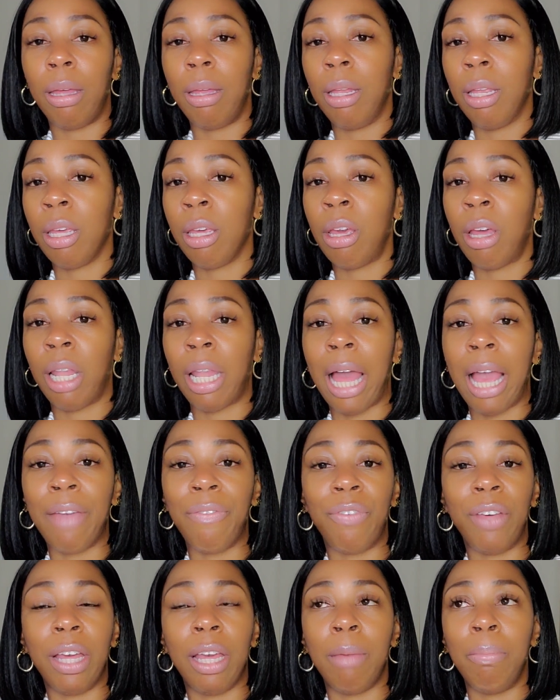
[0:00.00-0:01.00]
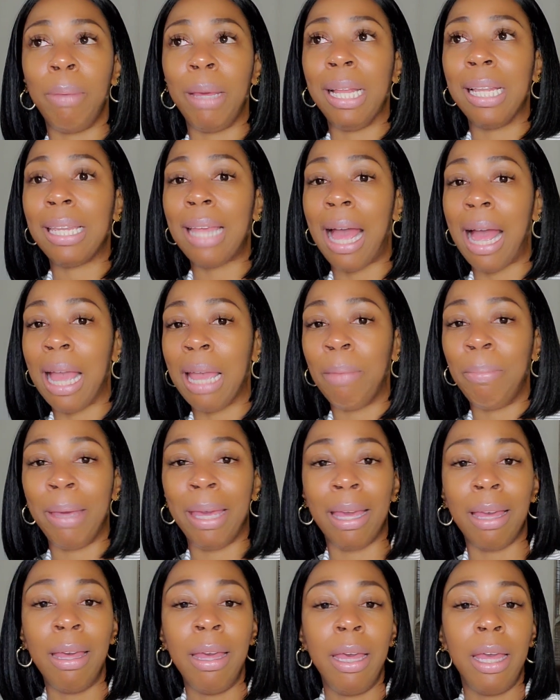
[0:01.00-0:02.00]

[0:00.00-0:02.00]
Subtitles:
in your life, it can be timing,